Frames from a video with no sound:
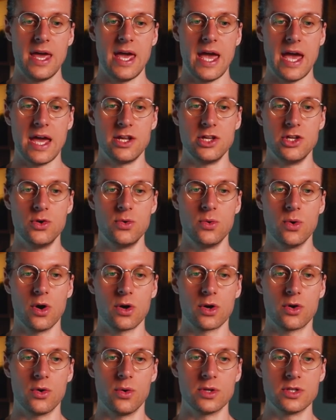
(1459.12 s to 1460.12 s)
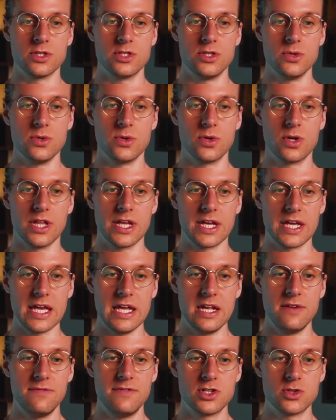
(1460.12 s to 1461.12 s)
and you are going to click
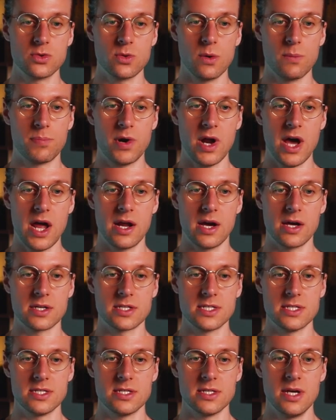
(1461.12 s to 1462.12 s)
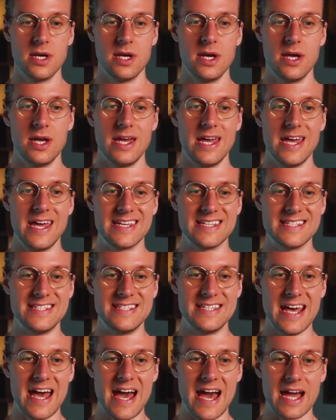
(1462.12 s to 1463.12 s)
individual products,
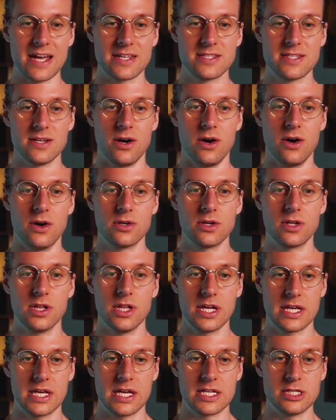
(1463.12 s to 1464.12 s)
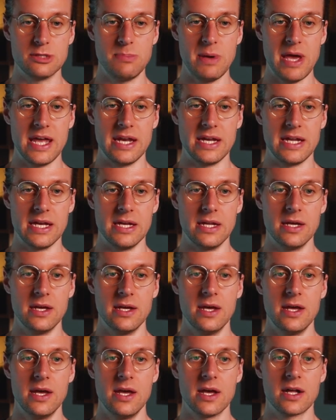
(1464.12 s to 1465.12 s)
exact, unclick expanded,
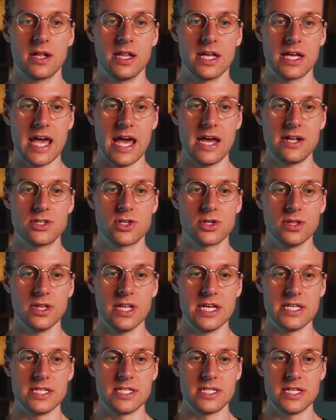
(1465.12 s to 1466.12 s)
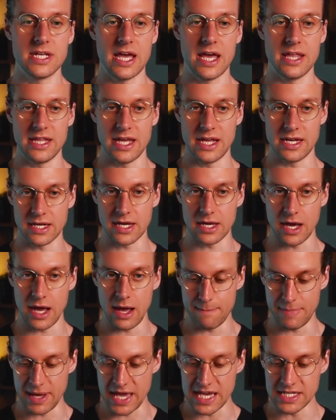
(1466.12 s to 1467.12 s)
click enter list, and then
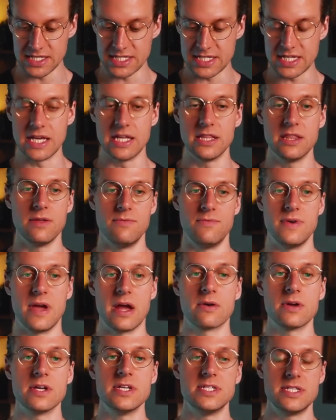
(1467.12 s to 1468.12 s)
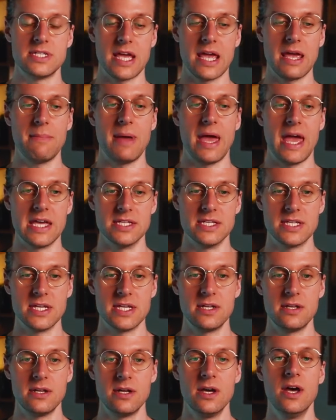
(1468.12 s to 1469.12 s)
paste in the very same
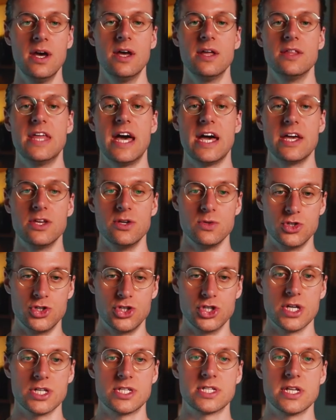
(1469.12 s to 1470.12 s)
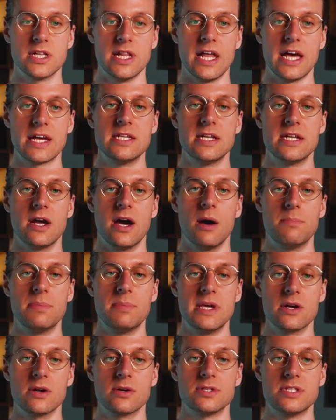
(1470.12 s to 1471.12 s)
ASIN that you just selected up
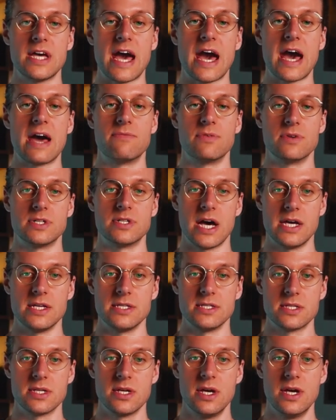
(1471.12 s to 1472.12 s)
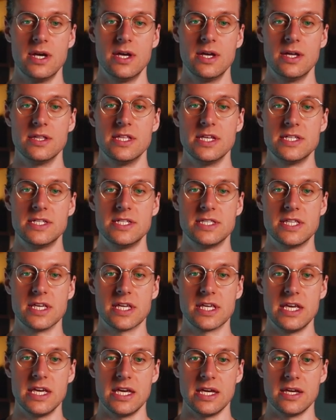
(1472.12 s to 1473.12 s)
here to advertise. This is the
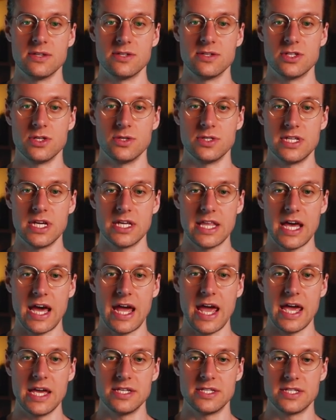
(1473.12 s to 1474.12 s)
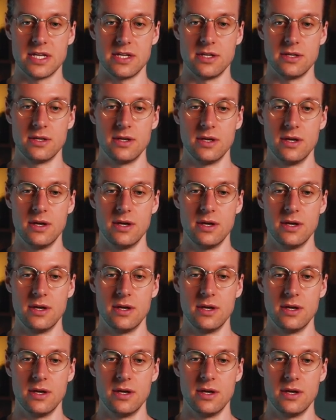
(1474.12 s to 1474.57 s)
key. So you take that ASIN